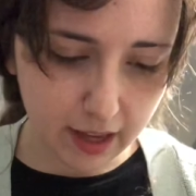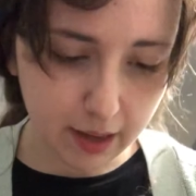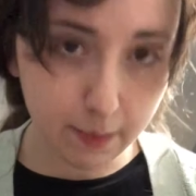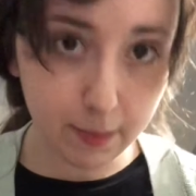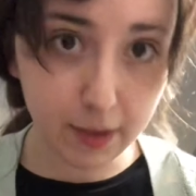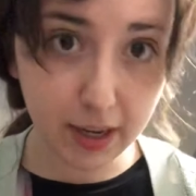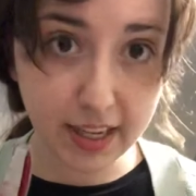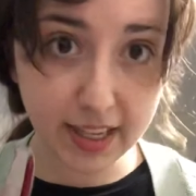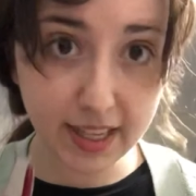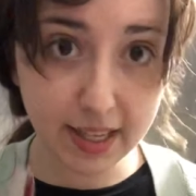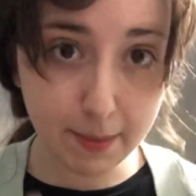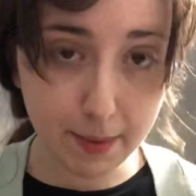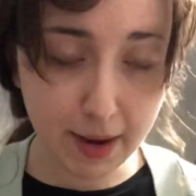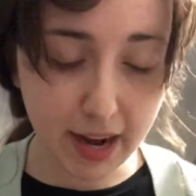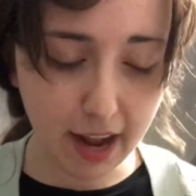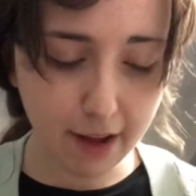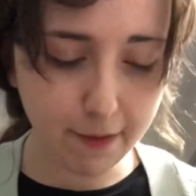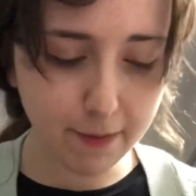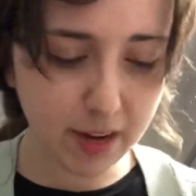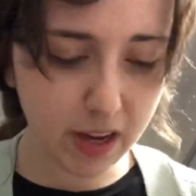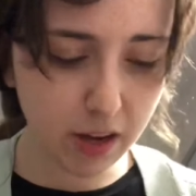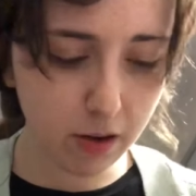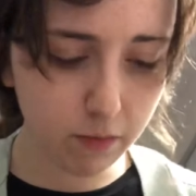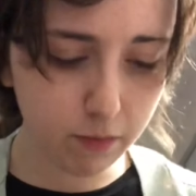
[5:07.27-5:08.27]
I'm gonna set my
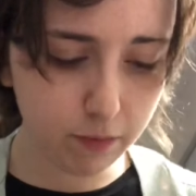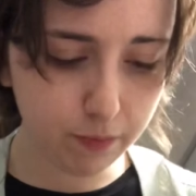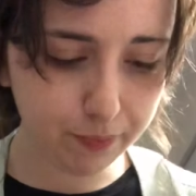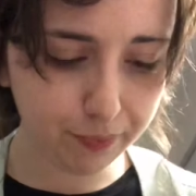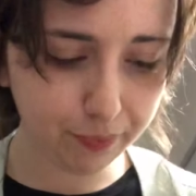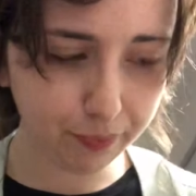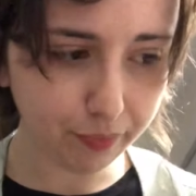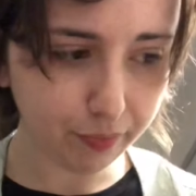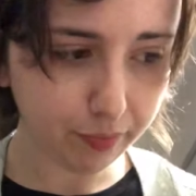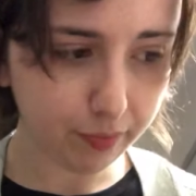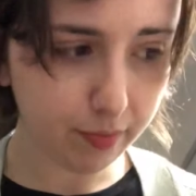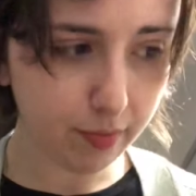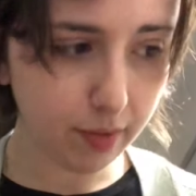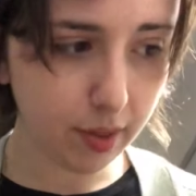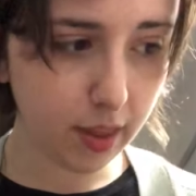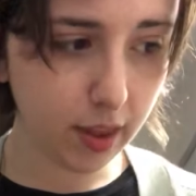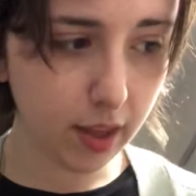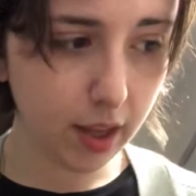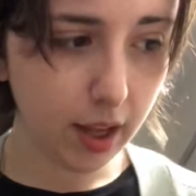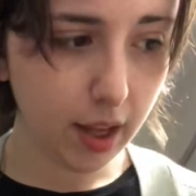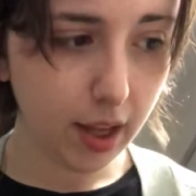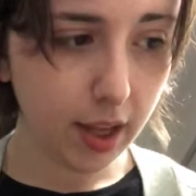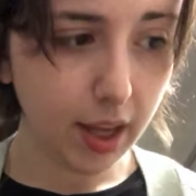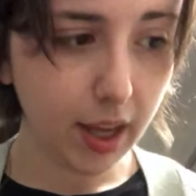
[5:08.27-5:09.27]
knife down.
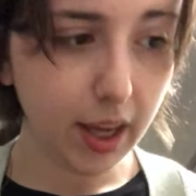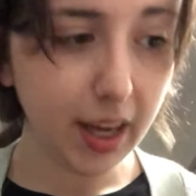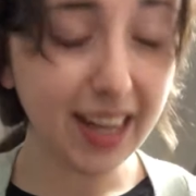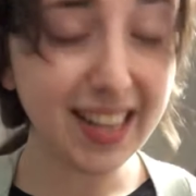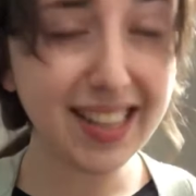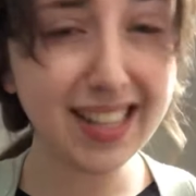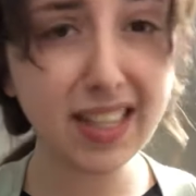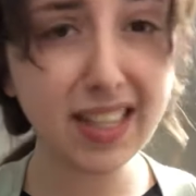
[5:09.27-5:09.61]
And